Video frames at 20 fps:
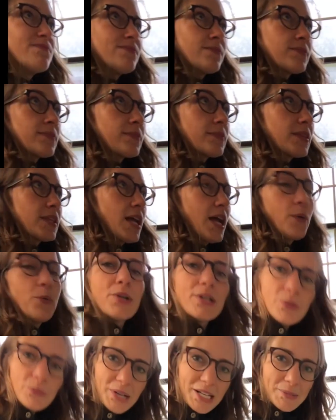I wouldn't waste
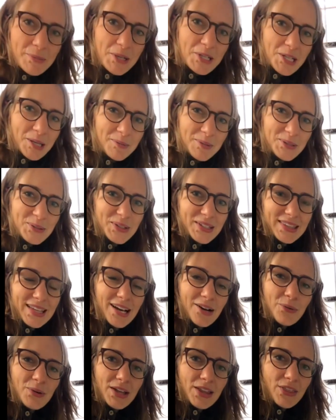my time doing that
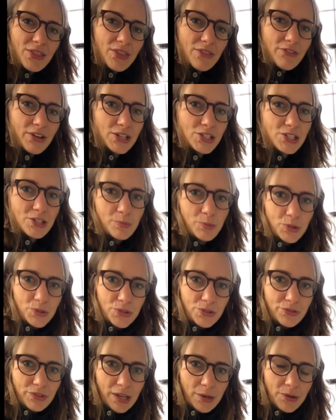with vegetables or
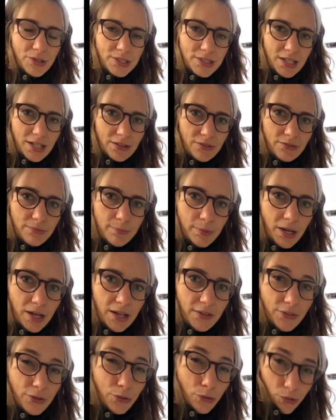flowers that I've bought at the
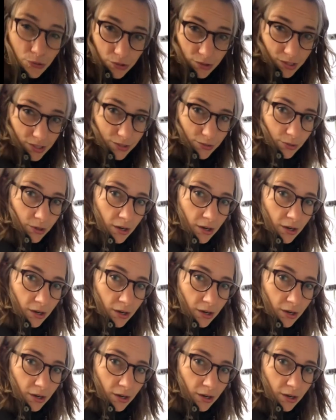grocery store.